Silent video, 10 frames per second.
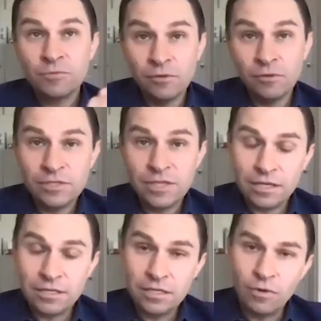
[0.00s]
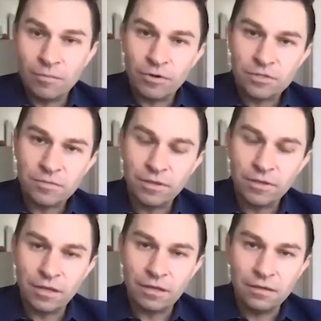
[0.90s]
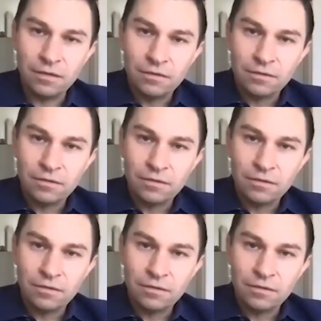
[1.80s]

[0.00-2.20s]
as we lose NAD, one possibility